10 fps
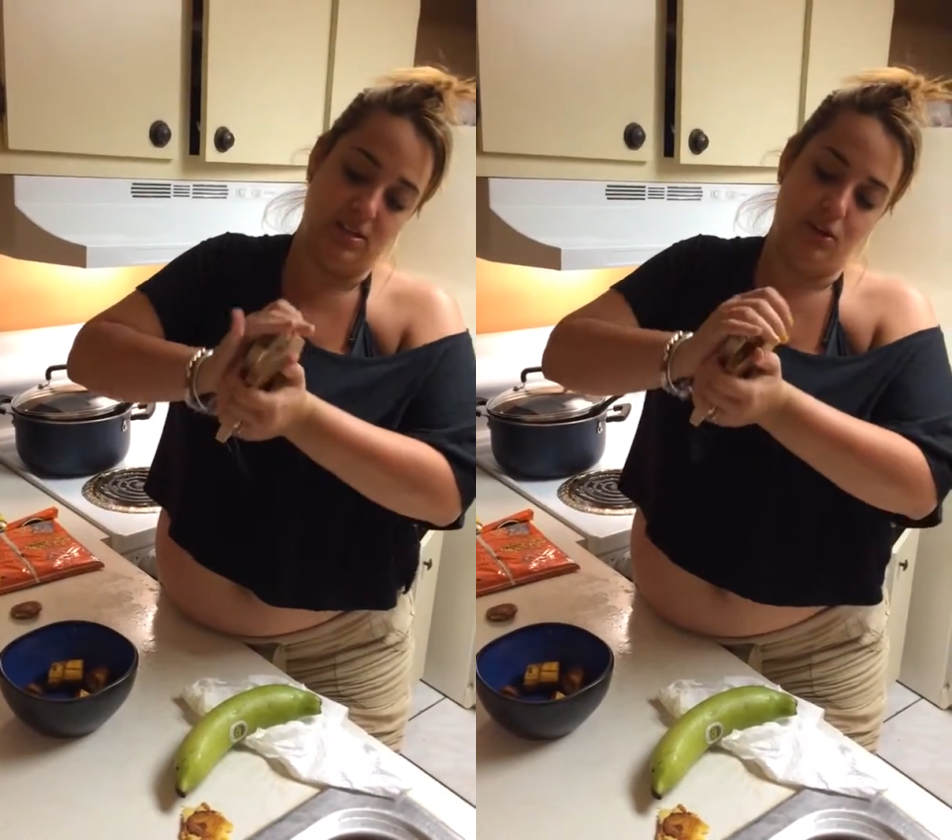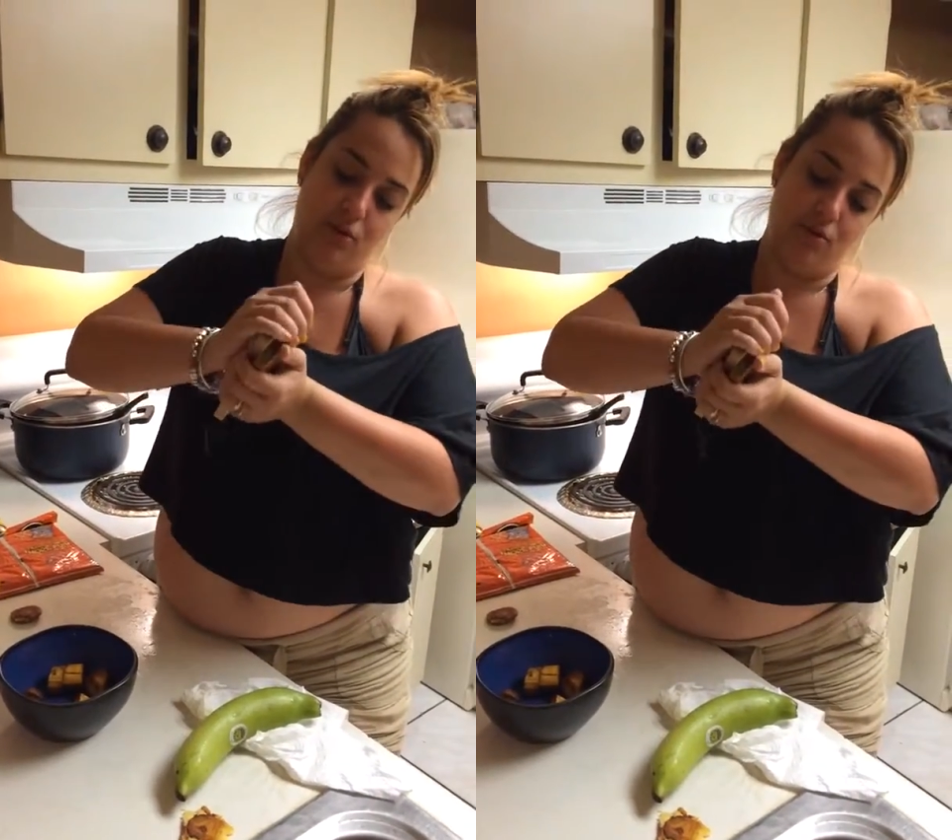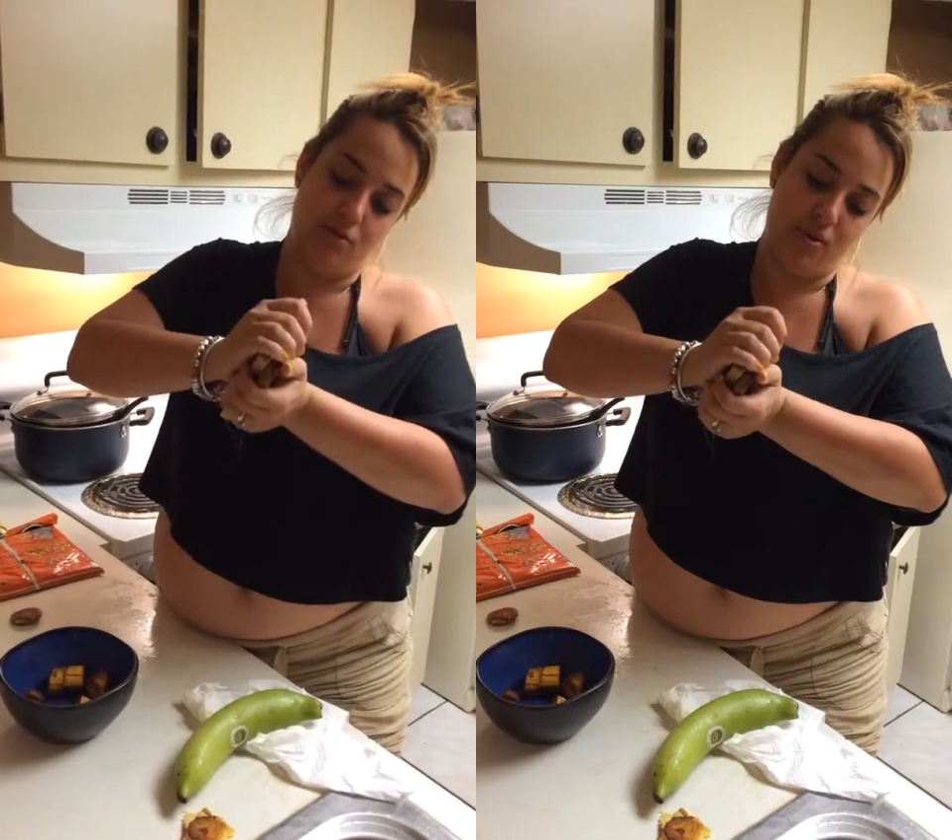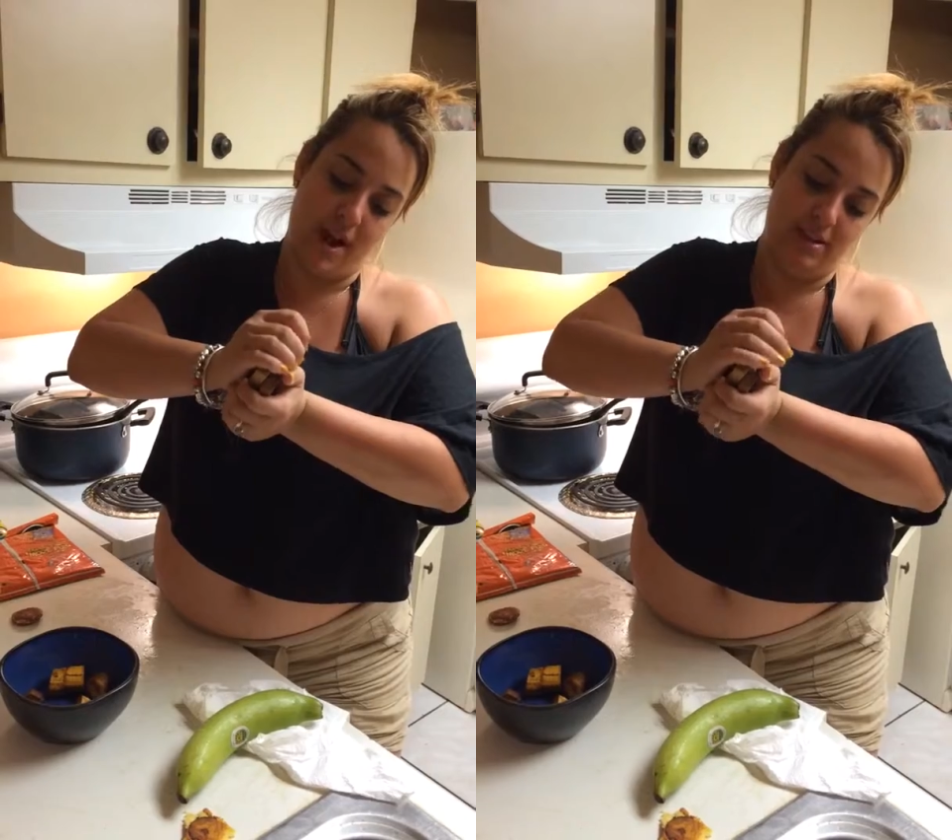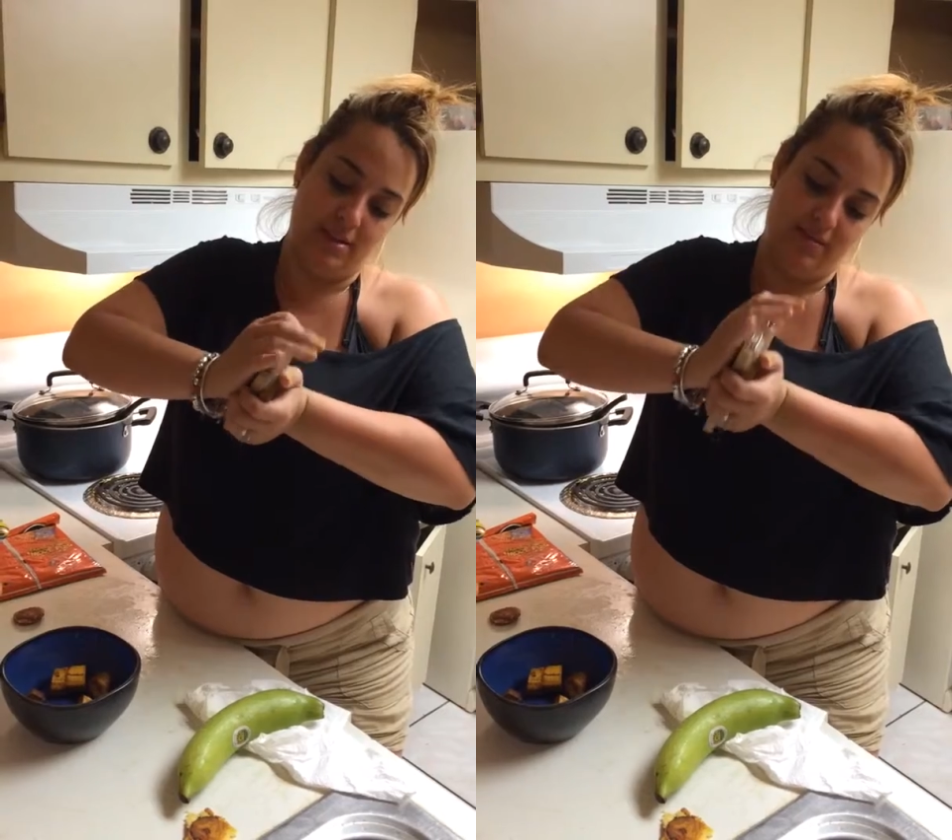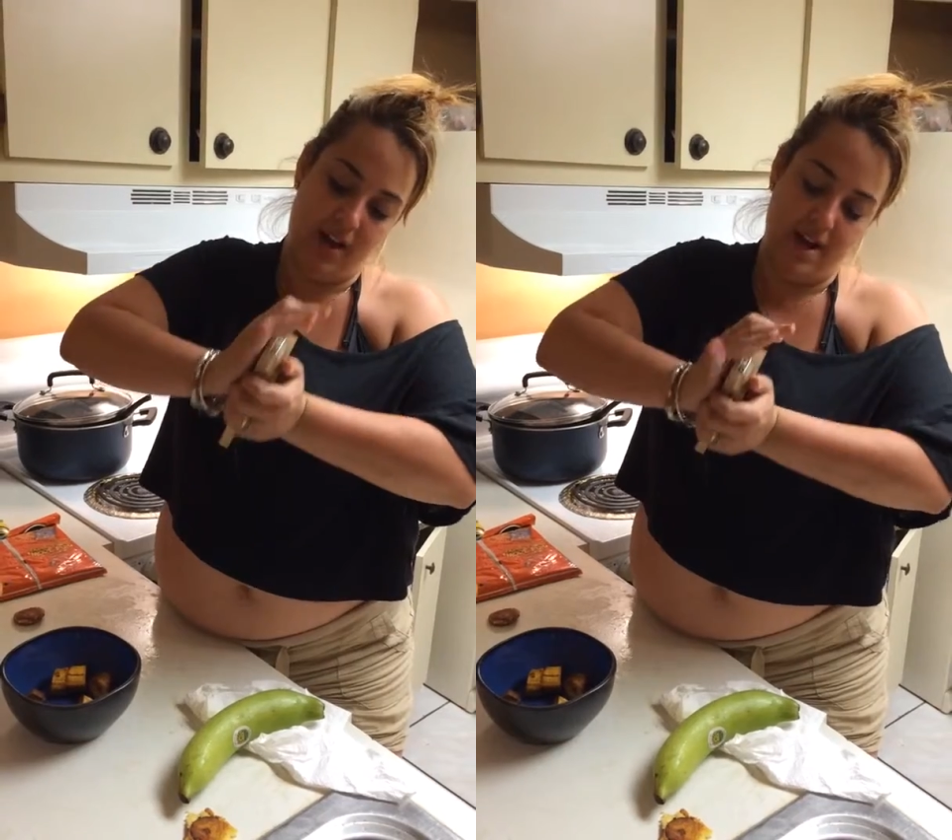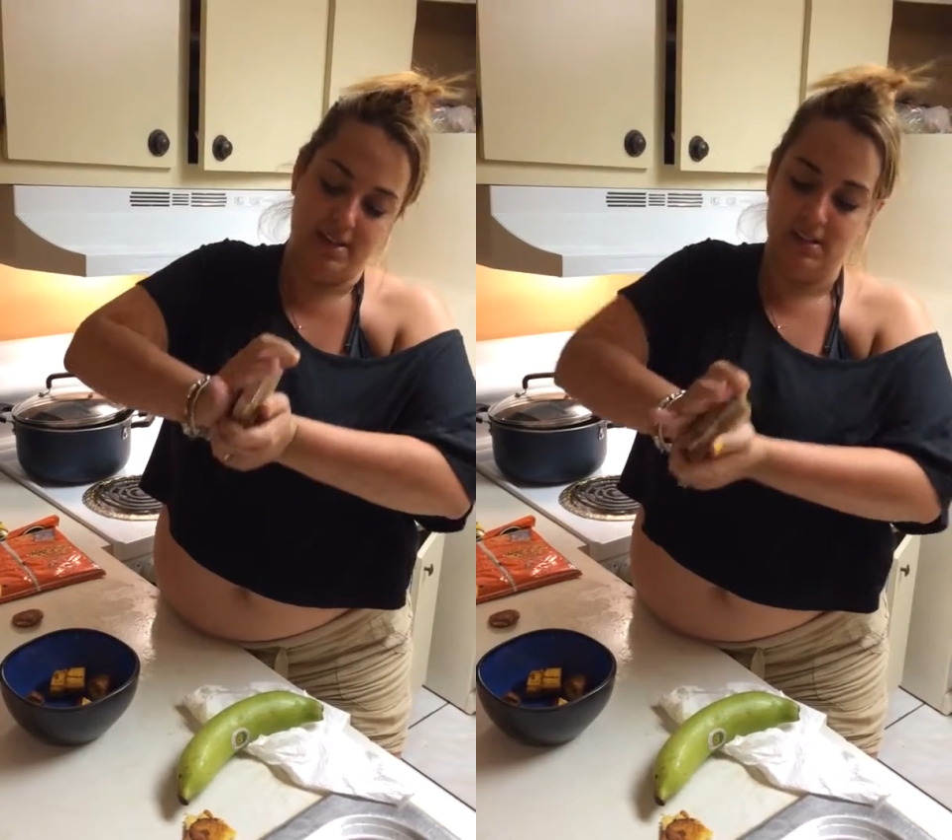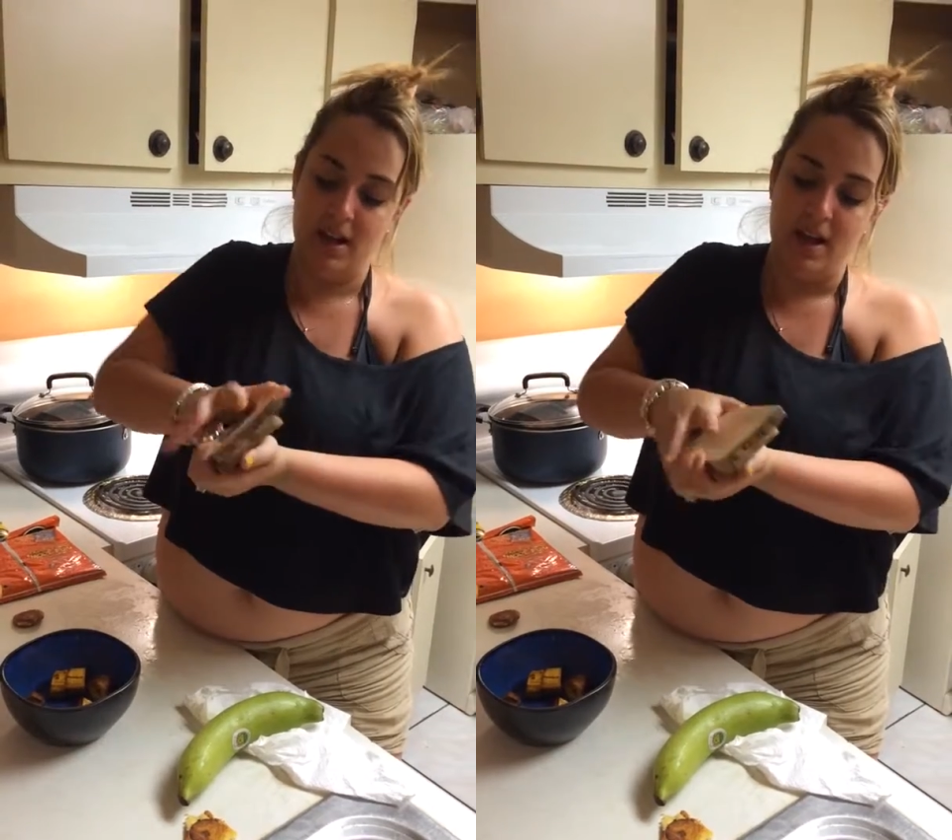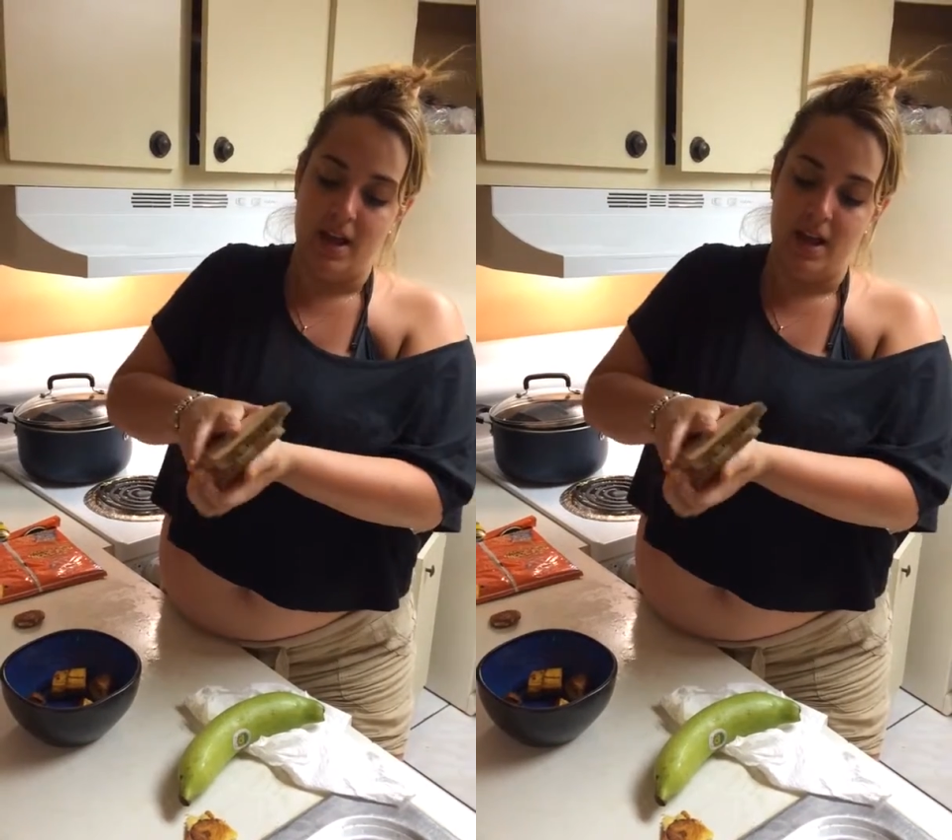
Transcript: is a great device.